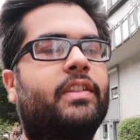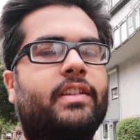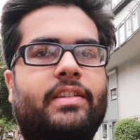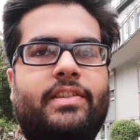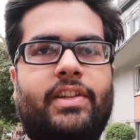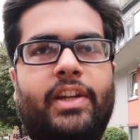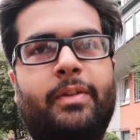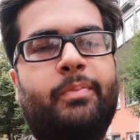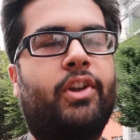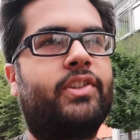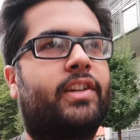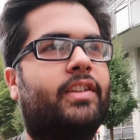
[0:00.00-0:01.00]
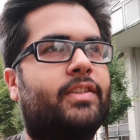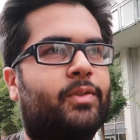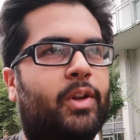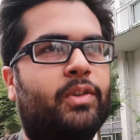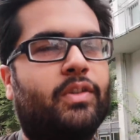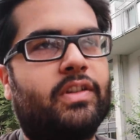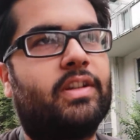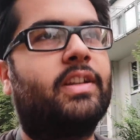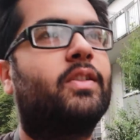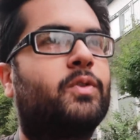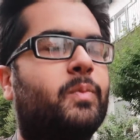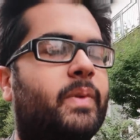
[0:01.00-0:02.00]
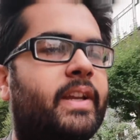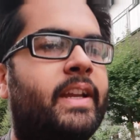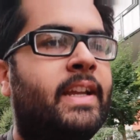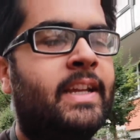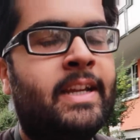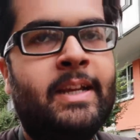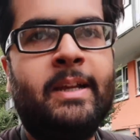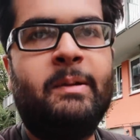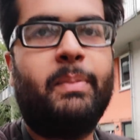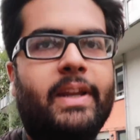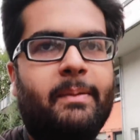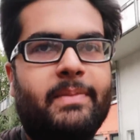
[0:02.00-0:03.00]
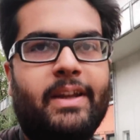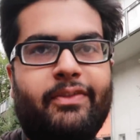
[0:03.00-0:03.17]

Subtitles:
this chair project is going to turn out to be, but I'm